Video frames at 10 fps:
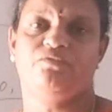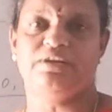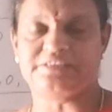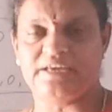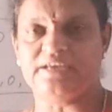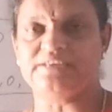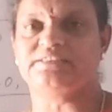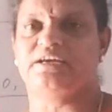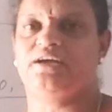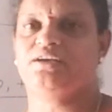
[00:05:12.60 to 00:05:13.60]
will say as
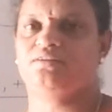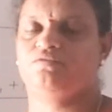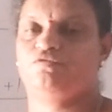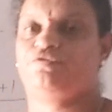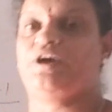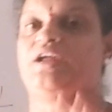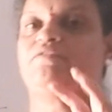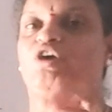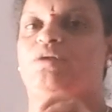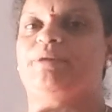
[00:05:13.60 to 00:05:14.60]
that
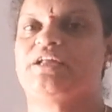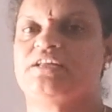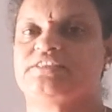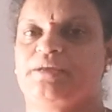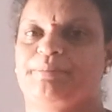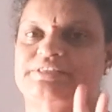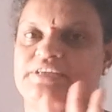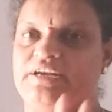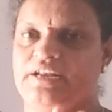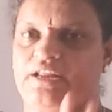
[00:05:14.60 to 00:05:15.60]
5 orbitals are
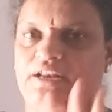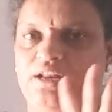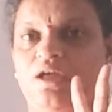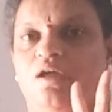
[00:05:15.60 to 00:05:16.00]
present in